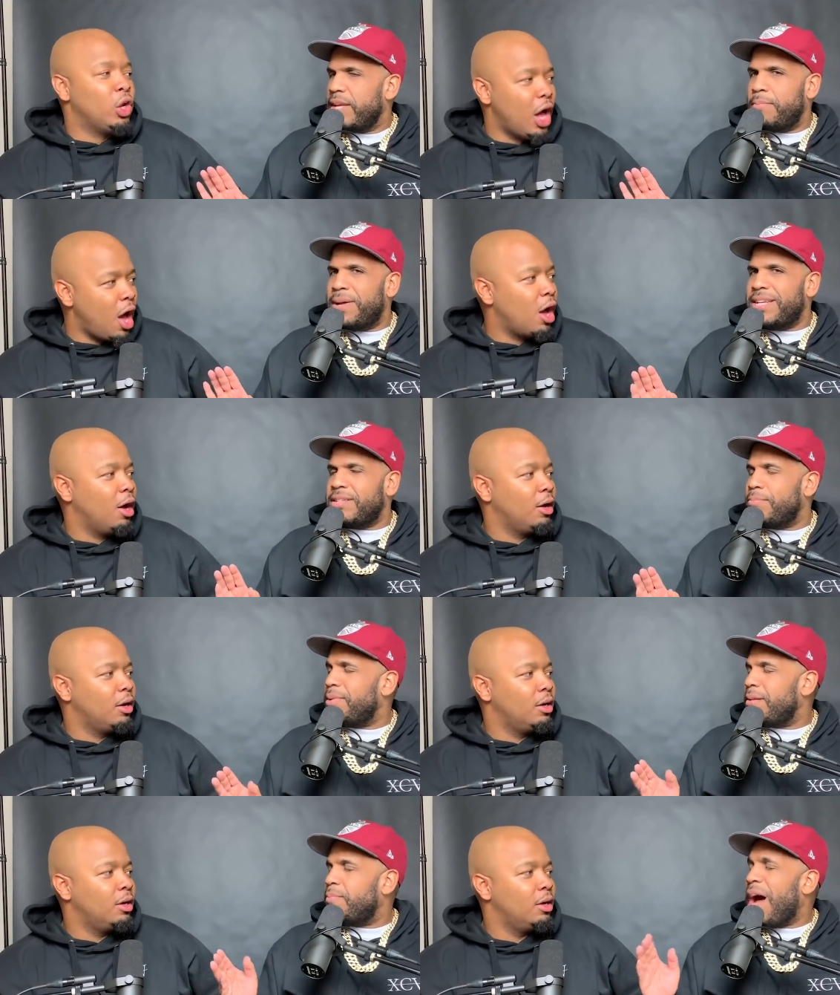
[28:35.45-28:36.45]
Speaker 1: long.
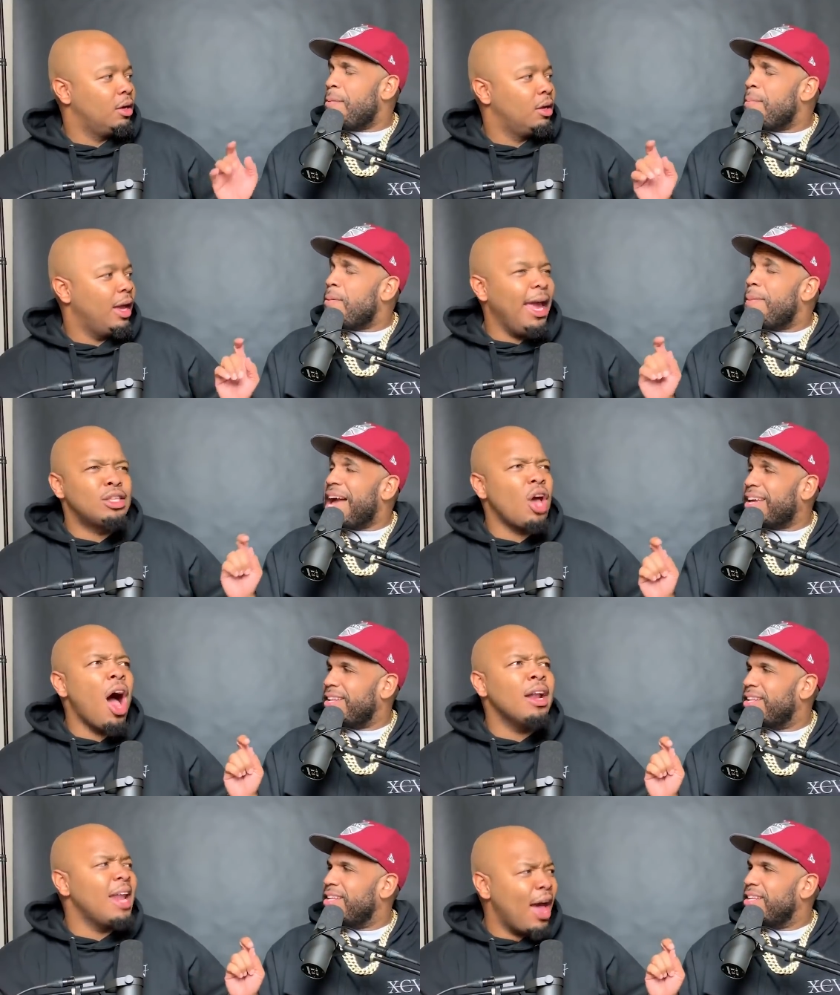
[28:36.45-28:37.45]
But, but, I remember back. It's
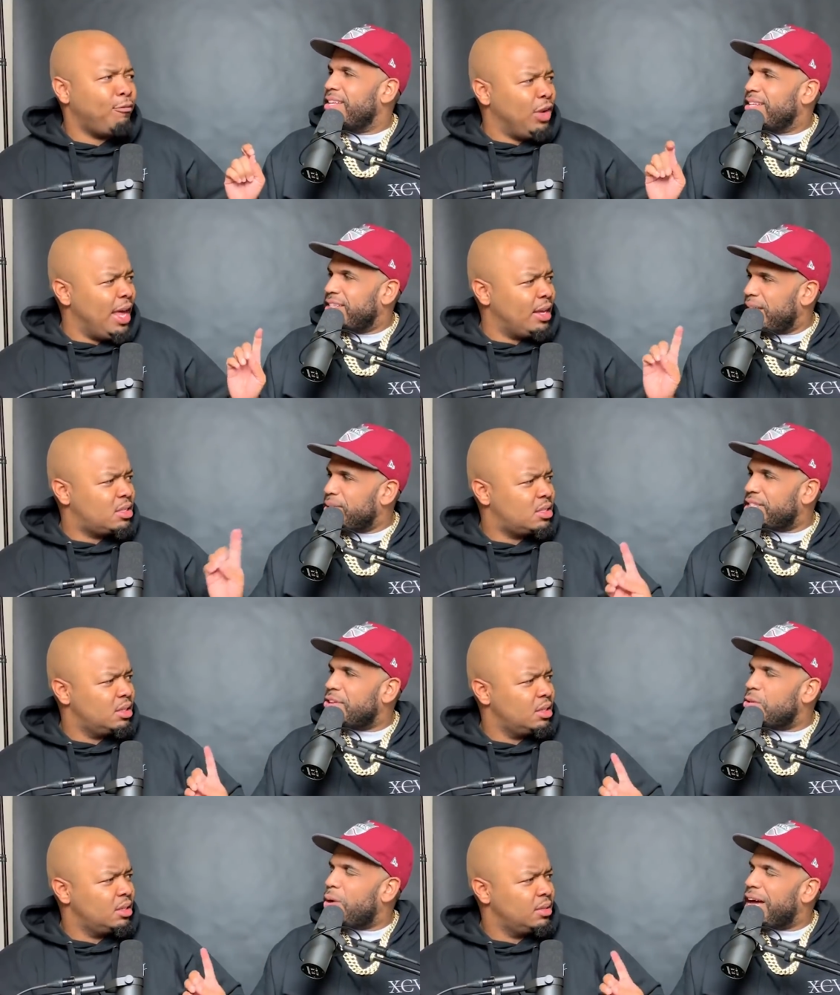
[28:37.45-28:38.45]
on Netflix. Let me
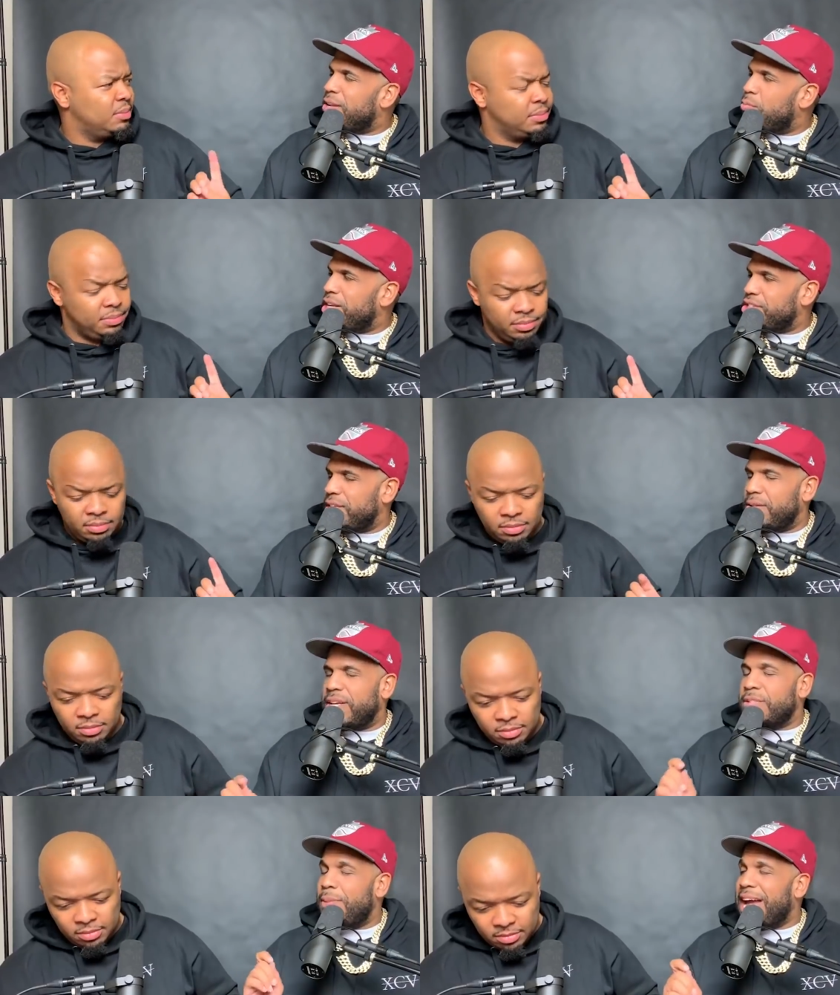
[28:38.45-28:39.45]
tell you why I didn't watch it.
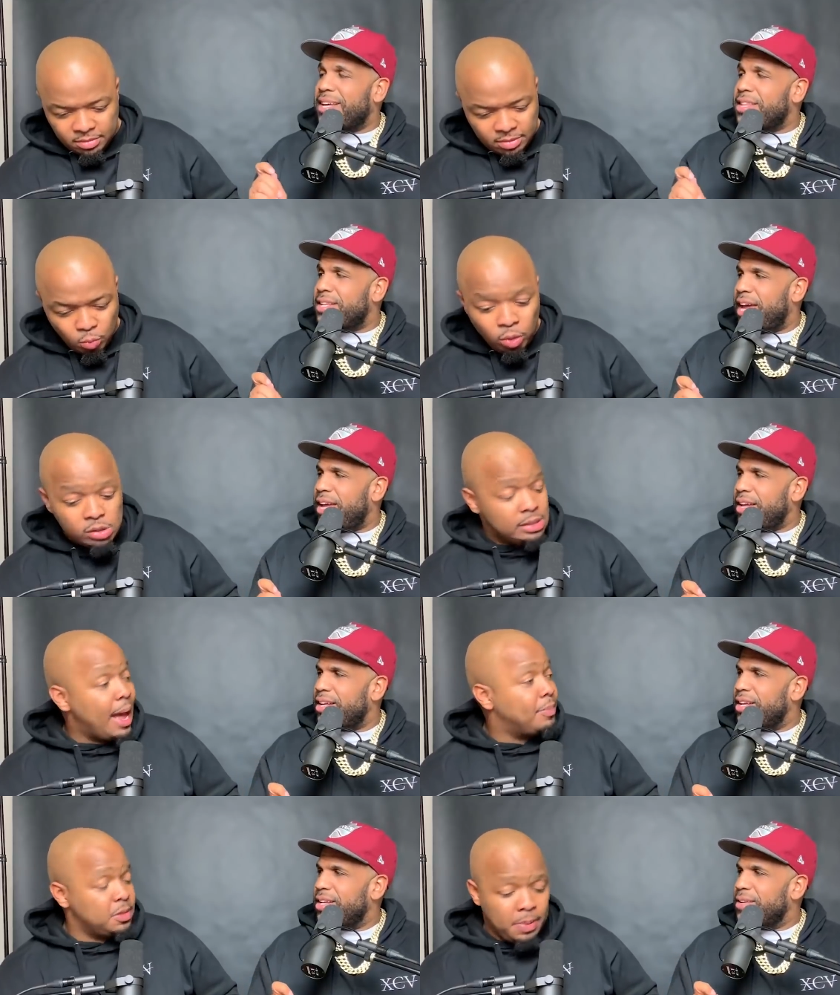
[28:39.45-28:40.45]
Because back in the day, we'll
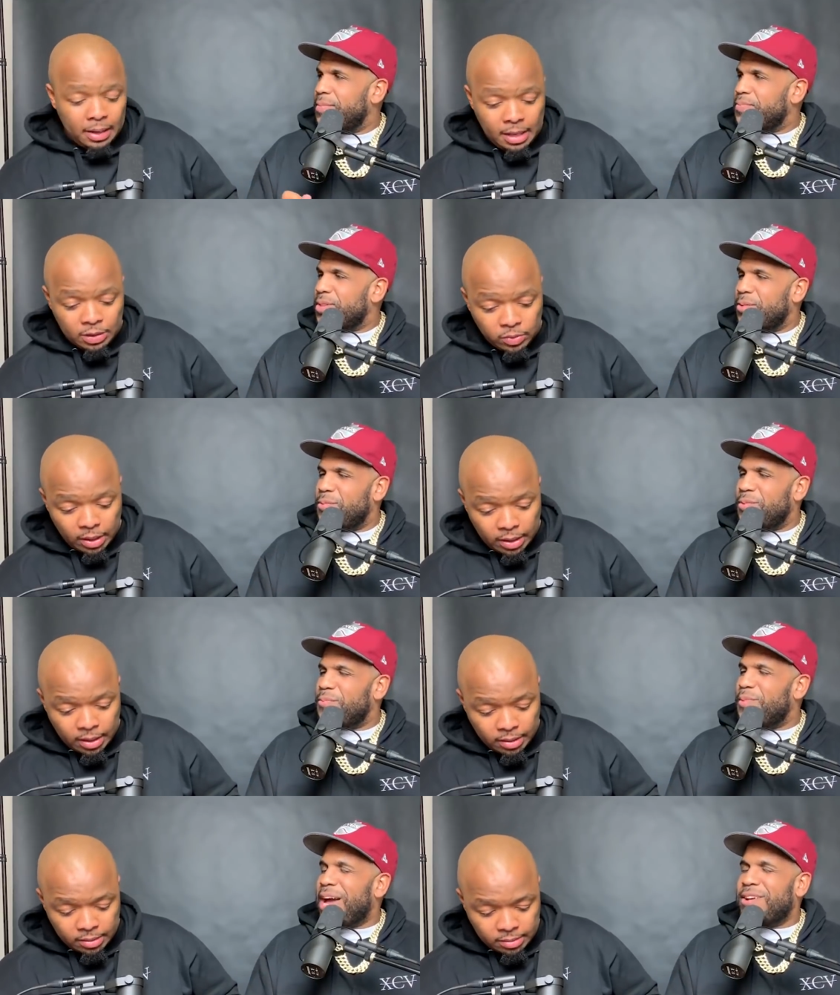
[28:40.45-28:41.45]
Speaker 2: stop this podcast right
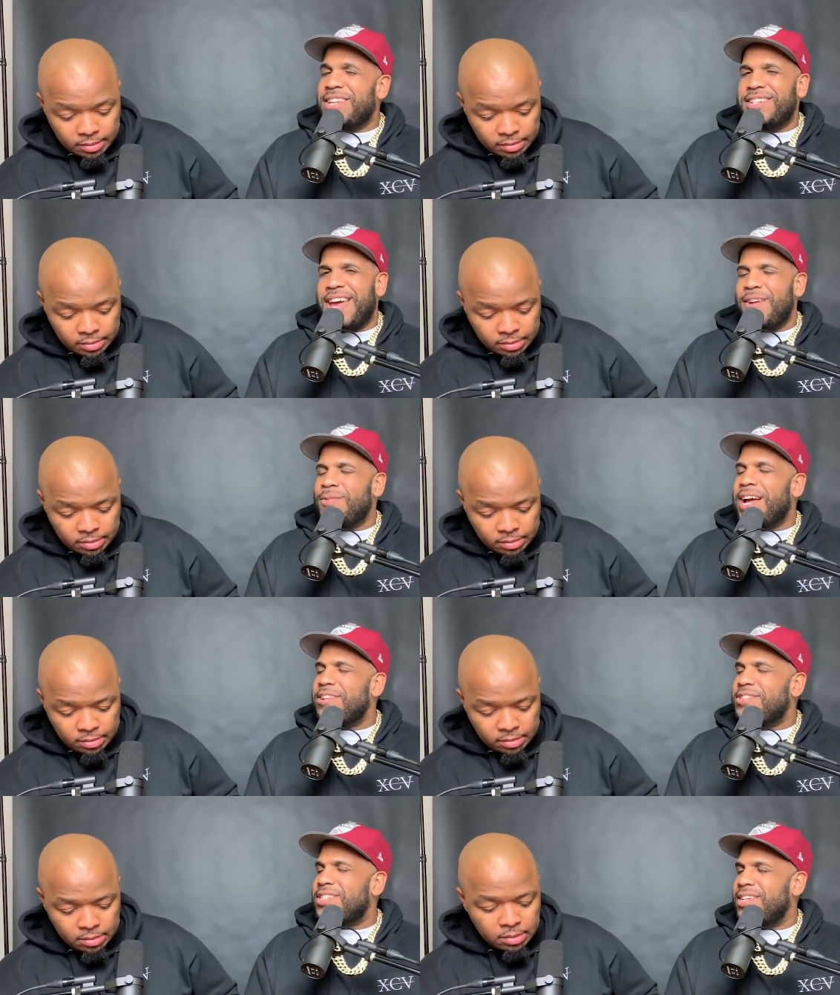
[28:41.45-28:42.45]
now.
Speaker 1: Back in the day when I
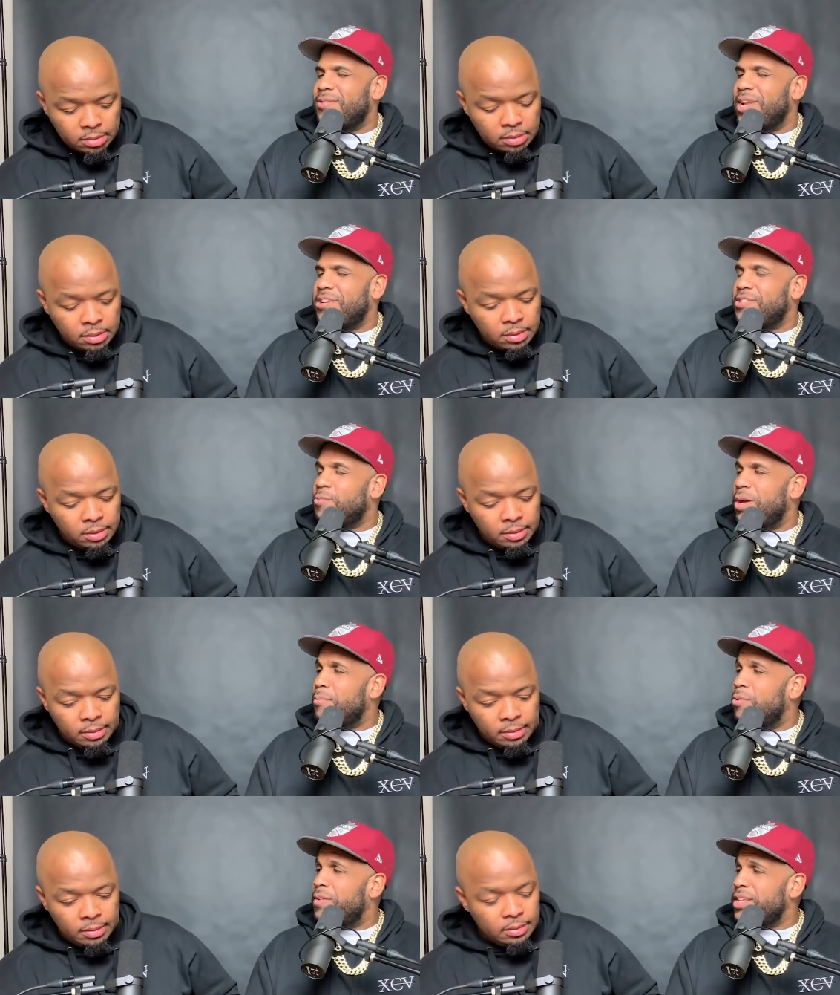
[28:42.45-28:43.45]
used to when I used to
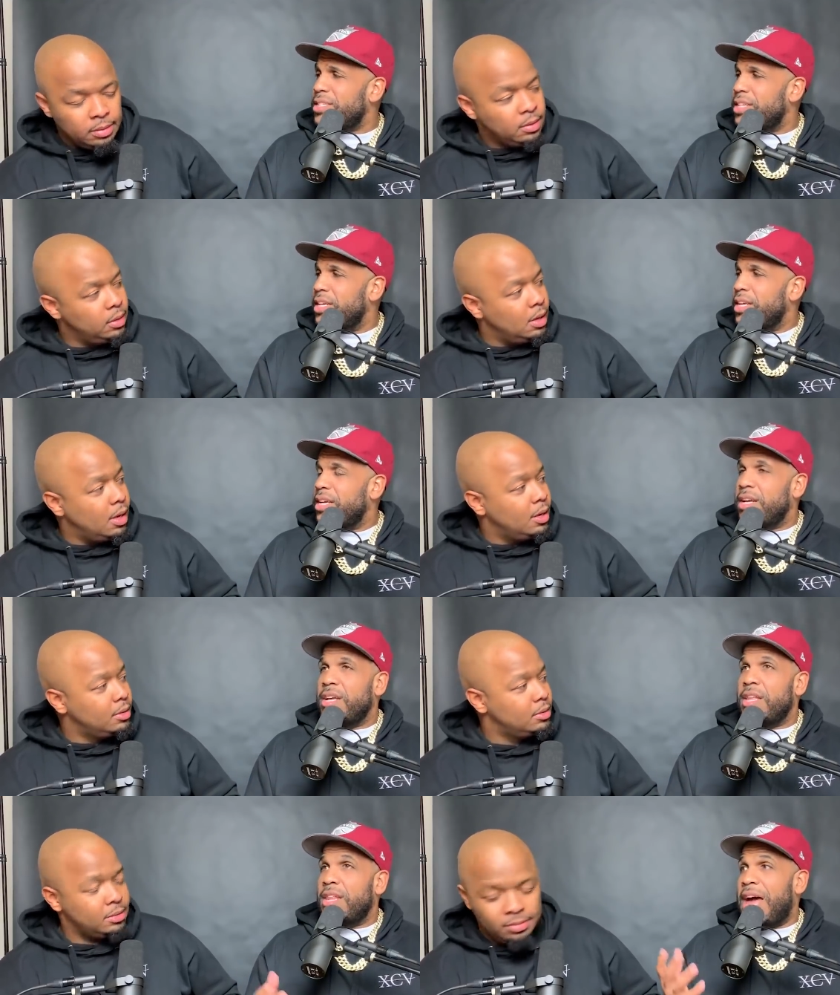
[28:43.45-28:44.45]
rent movies. Yeah.
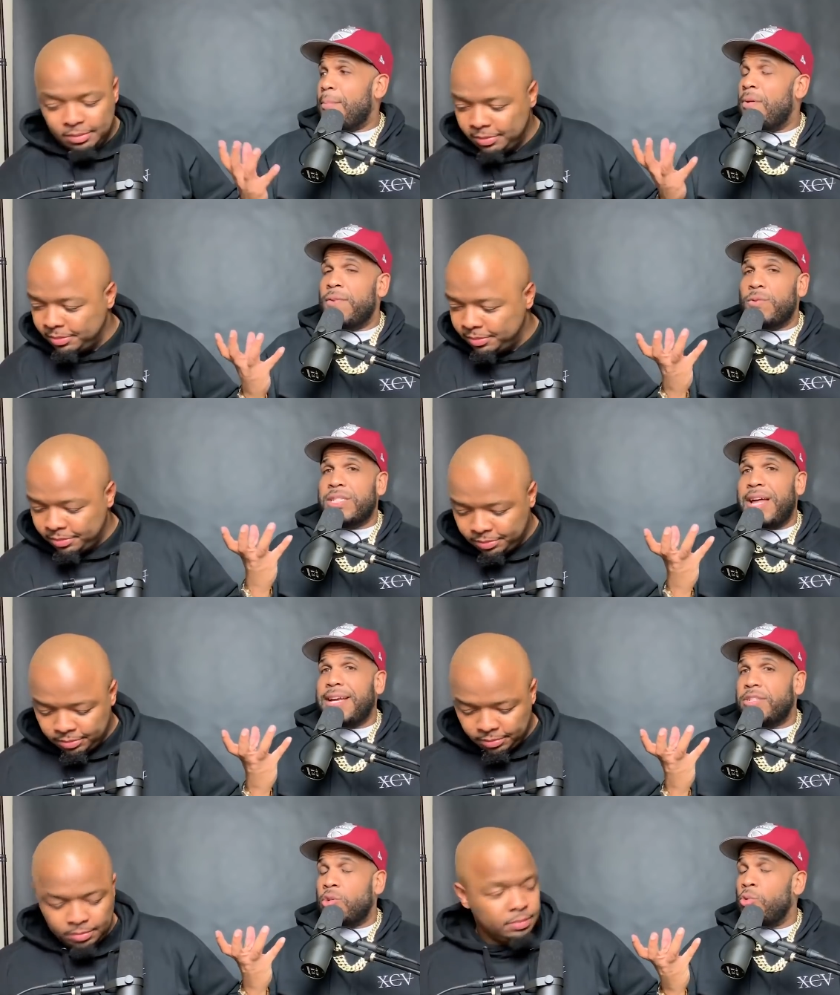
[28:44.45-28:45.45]
That movie was
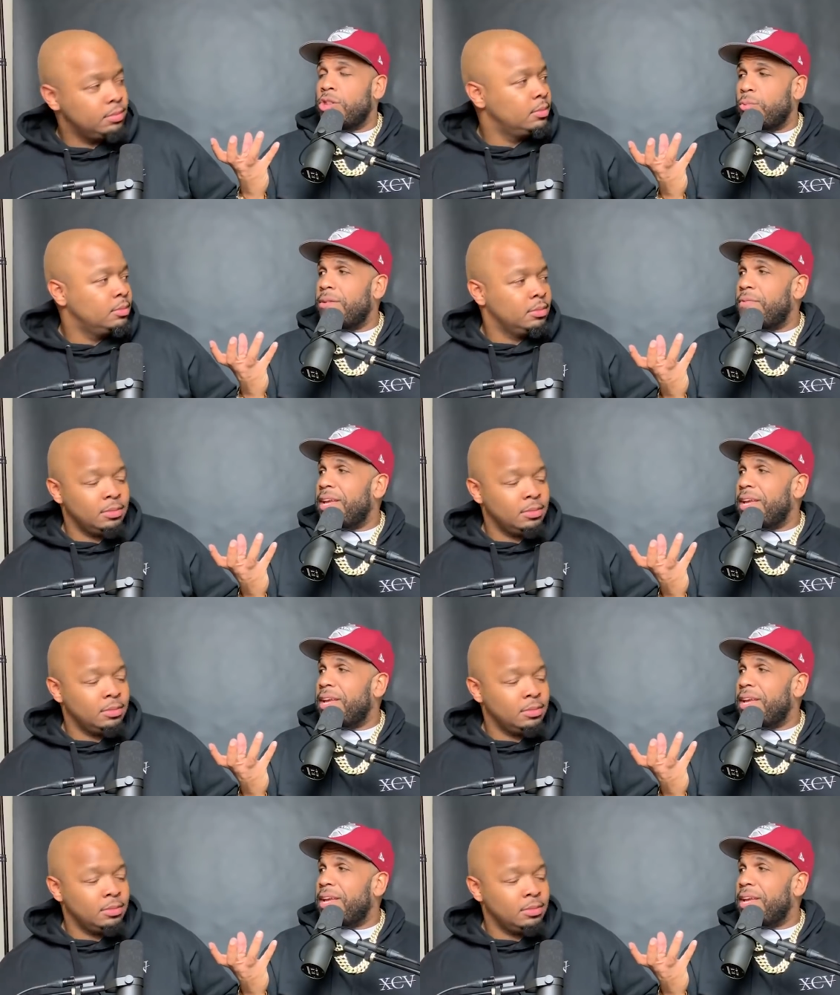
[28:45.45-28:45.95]
like two or three